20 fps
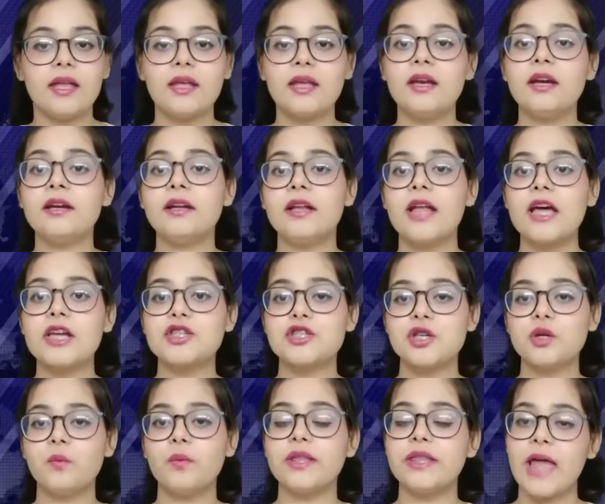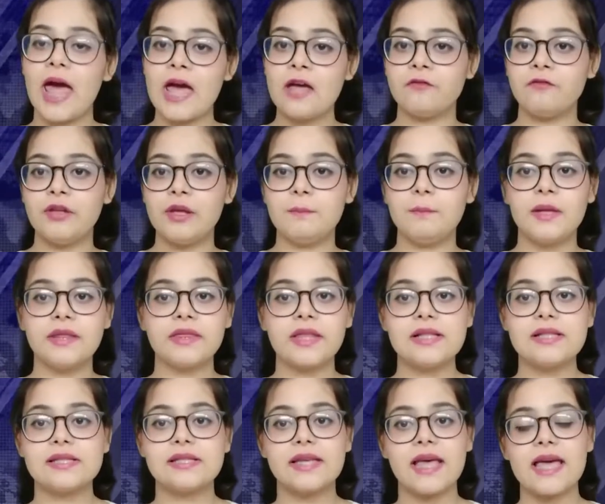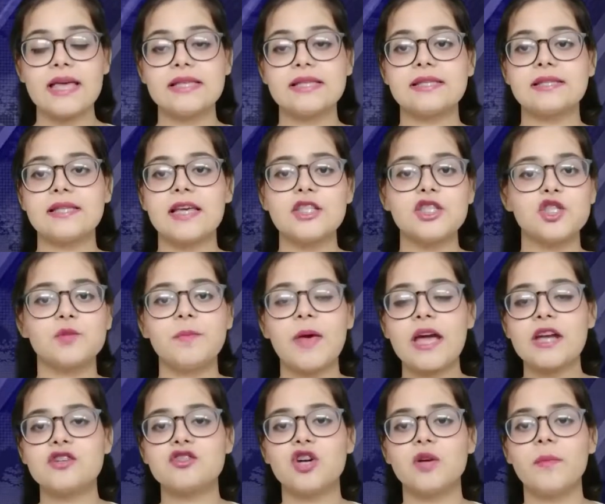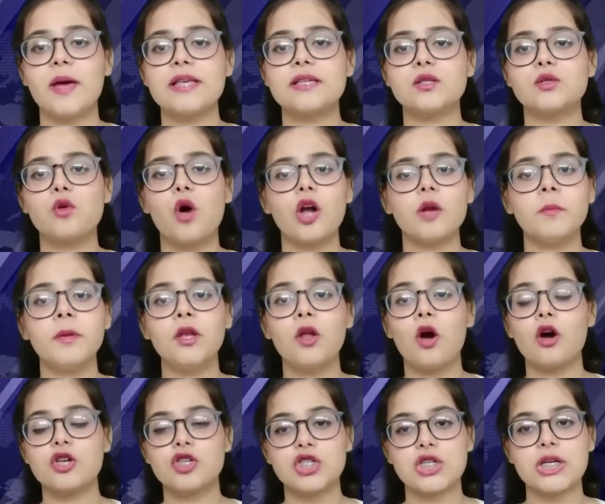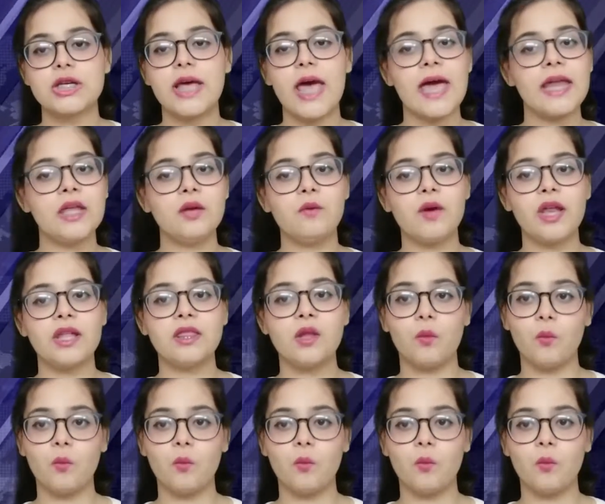an interaction with FE, Mittal says such spectrum has not been auctioned anywhere in the